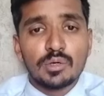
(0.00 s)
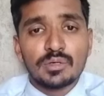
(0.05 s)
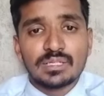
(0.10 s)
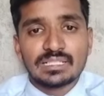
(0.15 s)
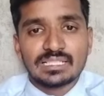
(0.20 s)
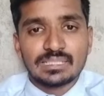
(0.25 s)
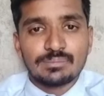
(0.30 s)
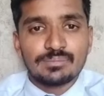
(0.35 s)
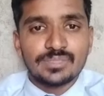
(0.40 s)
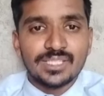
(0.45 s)
our
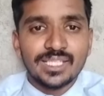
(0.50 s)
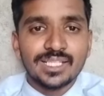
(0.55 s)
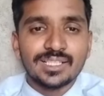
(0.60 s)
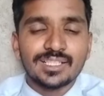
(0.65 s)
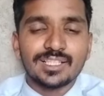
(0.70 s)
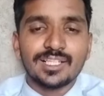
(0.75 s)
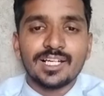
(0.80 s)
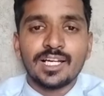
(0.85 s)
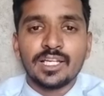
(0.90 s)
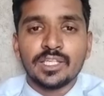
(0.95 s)

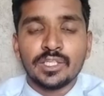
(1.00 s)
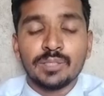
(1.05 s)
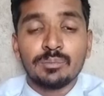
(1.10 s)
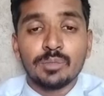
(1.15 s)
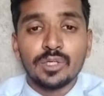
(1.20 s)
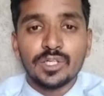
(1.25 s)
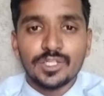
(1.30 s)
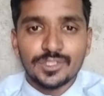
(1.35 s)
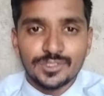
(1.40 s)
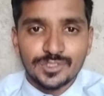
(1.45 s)
subject
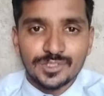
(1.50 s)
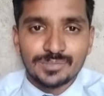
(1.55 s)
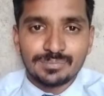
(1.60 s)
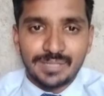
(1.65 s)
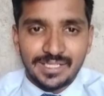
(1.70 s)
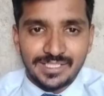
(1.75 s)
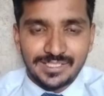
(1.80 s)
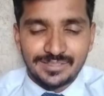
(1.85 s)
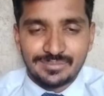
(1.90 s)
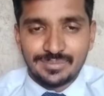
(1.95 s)
human resource
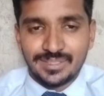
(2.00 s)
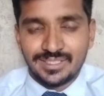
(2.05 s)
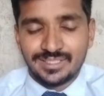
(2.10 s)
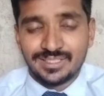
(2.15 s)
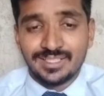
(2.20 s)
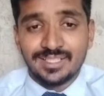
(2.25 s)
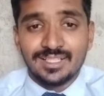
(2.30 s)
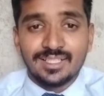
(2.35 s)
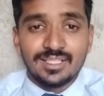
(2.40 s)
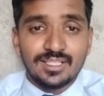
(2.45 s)
management
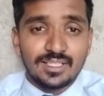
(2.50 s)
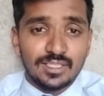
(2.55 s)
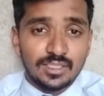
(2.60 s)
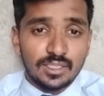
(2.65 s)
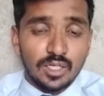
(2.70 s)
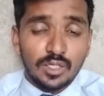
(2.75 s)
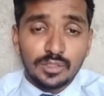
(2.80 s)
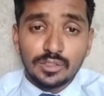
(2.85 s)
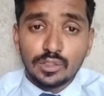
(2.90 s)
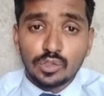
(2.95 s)

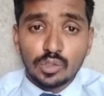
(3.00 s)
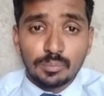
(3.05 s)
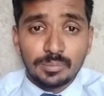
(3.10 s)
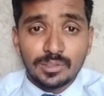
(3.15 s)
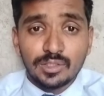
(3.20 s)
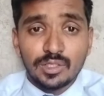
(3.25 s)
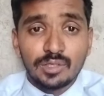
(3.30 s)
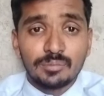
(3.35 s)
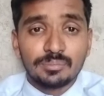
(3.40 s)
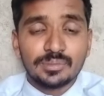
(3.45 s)
on the
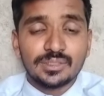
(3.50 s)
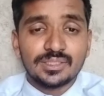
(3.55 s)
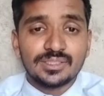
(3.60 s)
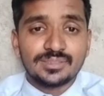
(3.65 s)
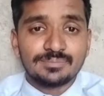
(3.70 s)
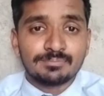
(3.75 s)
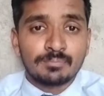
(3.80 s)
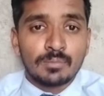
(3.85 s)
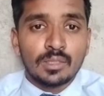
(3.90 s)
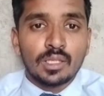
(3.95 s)
topic of
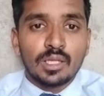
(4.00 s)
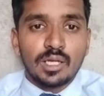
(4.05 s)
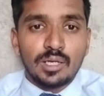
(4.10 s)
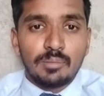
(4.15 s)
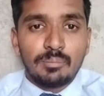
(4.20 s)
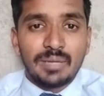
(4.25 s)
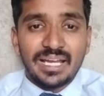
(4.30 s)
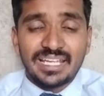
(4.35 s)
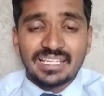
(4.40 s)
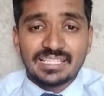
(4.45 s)

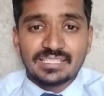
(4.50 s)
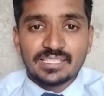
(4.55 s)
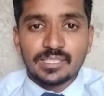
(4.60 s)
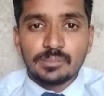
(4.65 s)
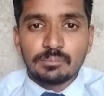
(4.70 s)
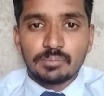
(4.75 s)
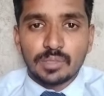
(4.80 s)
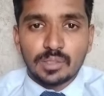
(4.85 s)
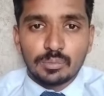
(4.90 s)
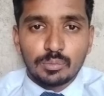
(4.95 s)
bias
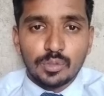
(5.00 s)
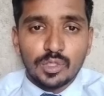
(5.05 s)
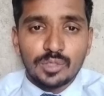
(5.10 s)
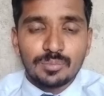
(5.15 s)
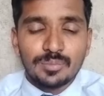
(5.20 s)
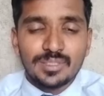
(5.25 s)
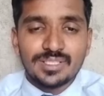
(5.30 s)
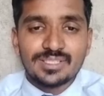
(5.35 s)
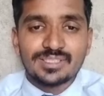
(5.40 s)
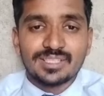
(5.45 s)
in
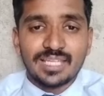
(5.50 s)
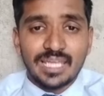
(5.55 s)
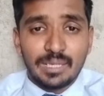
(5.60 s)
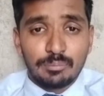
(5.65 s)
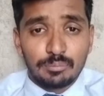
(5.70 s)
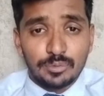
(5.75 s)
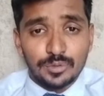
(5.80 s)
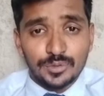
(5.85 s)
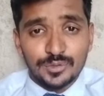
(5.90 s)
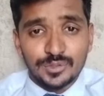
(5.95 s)
performance
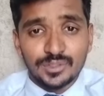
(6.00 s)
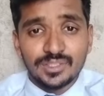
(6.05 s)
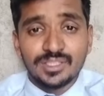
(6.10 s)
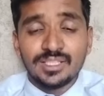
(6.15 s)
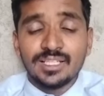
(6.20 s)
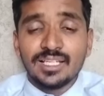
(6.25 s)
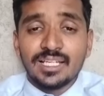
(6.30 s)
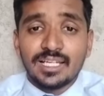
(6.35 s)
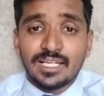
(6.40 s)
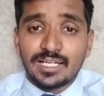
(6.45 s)

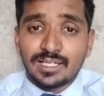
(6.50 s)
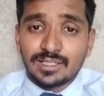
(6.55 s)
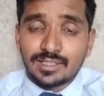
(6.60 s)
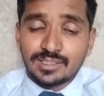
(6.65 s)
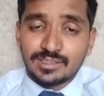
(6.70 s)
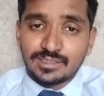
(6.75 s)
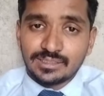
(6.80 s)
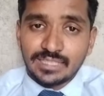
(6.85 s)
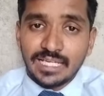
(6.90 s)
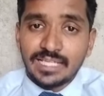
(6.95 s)
appraisal
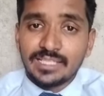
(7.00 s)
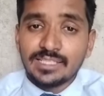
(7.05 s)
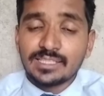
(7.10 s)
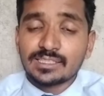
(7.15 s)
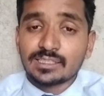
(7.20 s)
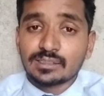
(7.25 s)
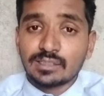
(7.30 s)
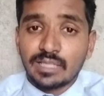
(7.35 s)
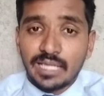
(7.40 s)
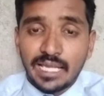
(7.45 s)
and
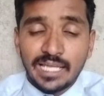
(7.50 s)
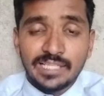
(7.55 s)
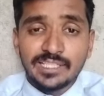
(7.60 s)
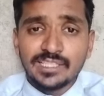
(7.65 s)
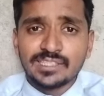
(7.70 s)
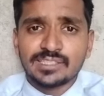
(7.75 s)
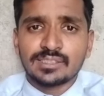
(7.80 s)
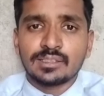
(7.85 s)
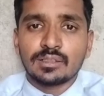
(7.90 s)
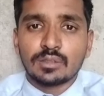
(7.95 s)

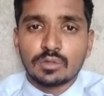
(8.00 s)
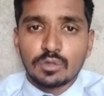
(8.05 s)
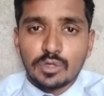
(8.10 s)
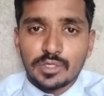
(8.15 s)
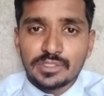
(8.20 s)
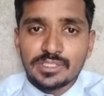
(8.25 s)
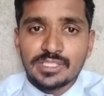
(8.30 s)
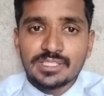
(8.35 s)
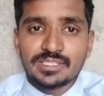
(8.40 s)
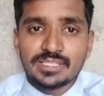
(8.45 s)
its
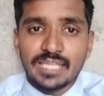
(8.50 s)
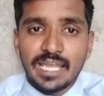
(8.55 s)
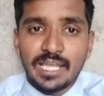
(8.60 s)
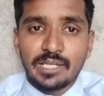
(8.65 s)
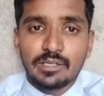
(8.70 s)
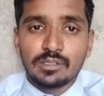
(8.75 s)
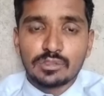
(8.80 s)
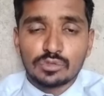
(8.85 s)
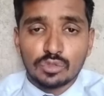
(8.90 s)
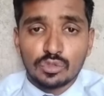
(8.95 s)
causes
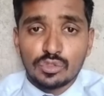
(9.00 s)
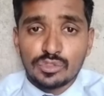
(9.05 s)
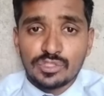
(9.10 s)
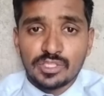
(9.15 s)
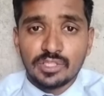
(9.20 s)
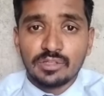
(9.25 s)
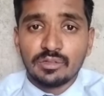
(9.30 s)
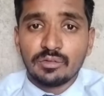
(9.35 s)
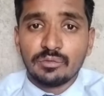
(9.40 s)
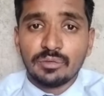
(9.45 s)
and
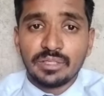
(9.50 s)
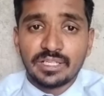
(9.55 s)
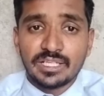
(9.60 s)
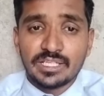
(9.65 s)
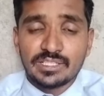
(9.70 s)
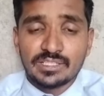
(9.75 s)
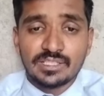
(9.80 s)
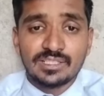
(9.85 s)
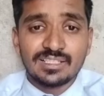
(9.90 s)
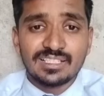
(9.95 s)
solution
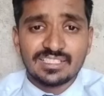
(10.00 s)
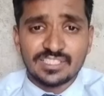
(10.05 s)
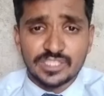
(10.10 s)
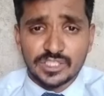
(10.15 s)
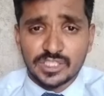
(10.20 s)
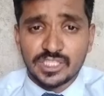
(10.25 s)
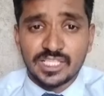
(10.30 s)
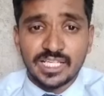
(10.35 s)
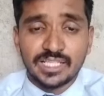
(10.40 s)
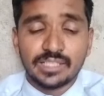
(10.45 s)
variation
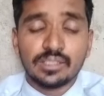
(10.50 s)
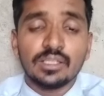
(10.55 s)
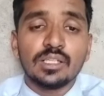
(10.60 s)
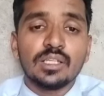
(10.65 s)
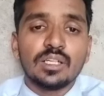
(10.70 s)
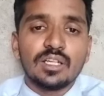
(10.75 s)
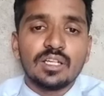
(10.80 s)
69.